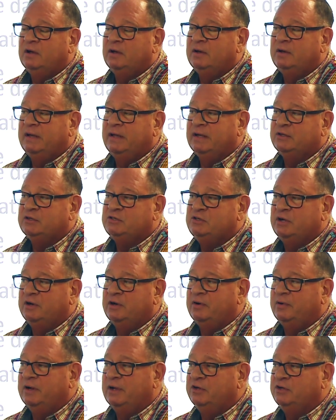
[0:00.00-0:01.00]
next
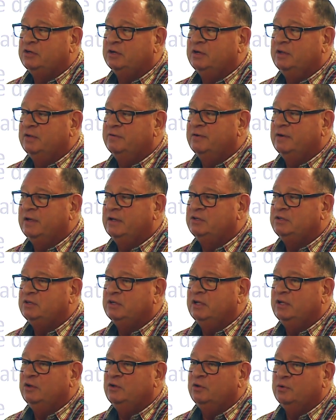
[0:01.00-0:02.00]
generation events
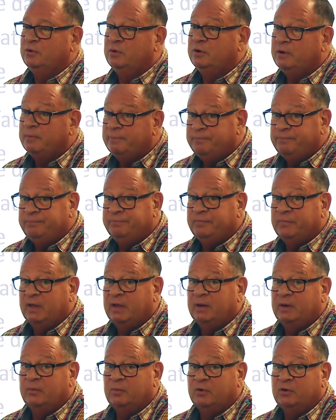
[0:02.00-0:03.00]
in Europe,
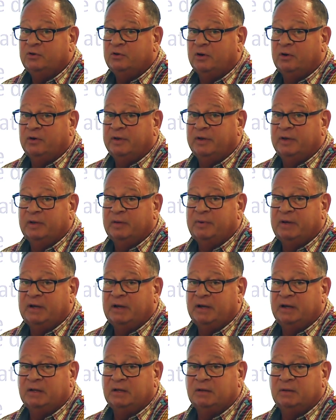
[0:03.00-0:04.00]
and we're talking
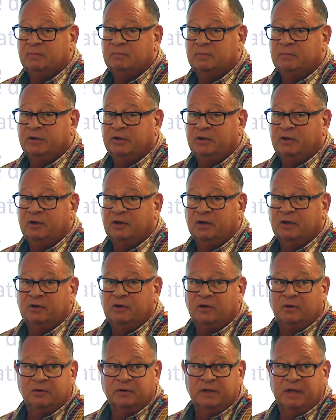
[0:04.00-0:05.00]
about a young
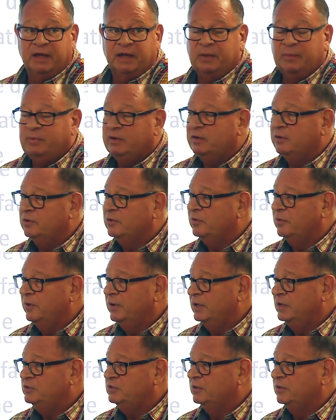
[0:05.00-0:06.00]
adult camp in
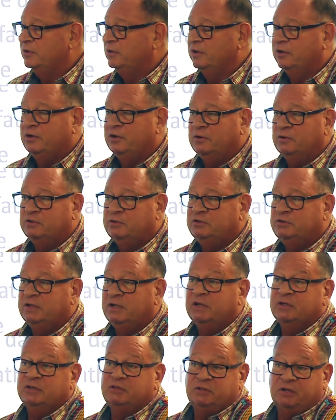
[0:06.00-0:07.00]
Croatia on the coast
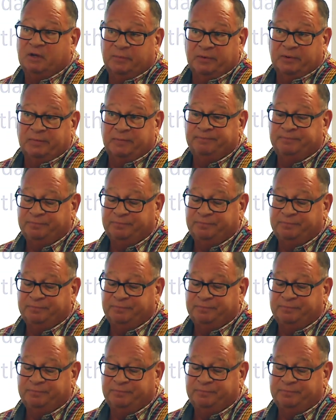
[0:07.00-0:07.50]
in the summer.